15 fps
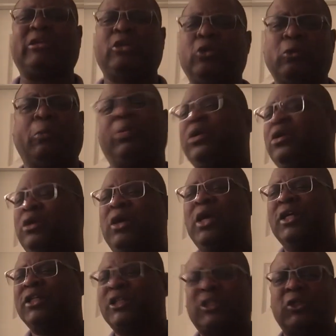to
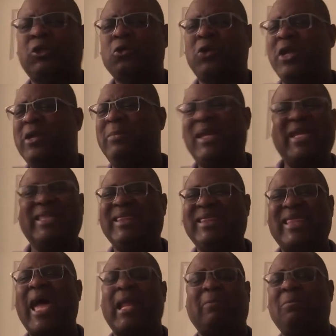pursue him in
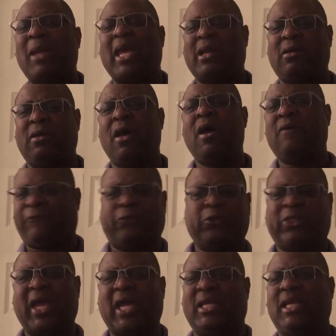that manner for
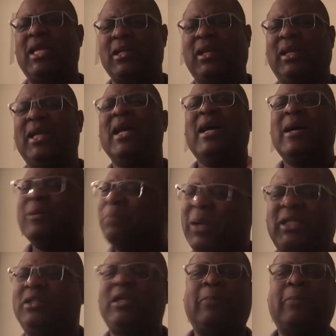that healing. But she